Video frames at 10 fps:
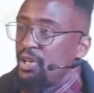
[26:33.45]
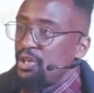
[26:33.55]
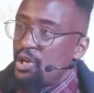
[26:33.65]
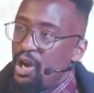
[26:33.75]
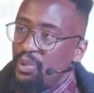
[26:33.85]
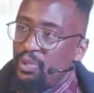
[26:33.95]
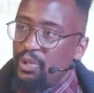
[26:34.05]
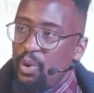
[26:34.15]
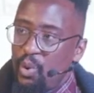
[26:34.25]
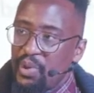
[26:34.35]
God will
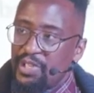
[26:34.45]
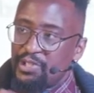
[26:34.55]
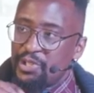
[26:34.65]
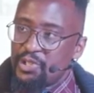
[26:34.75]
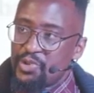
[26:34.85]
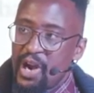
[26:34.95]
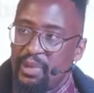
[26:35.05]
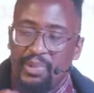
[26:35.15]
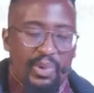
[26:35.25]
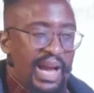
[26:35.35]
always describe
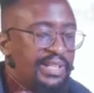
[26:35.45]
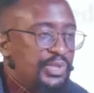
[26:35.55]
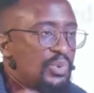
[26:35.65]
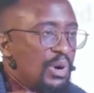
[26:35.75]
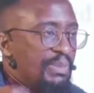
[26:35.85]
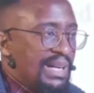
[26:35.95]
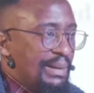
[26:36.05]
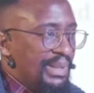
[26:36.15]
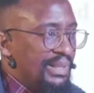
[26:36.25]
you as you are becoming